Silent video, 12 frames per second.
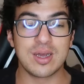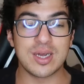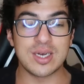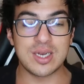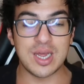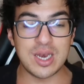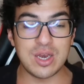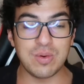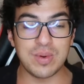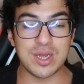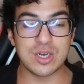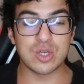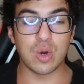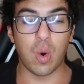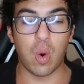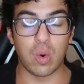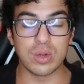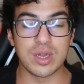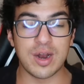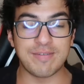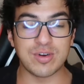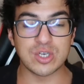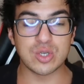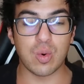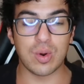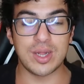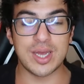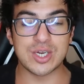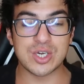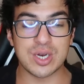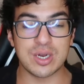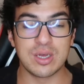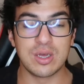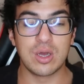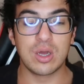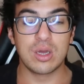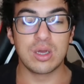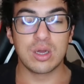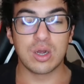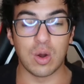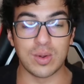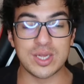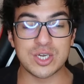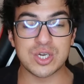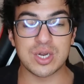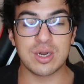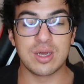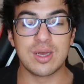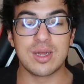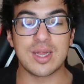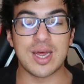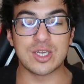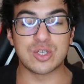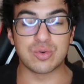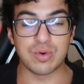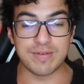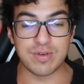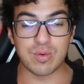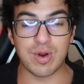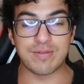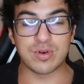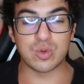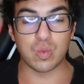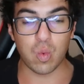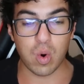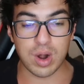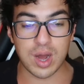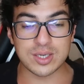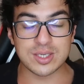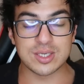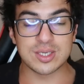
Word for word: continuing to hold the diverse correlation coalition that has driven Reverend Warnock's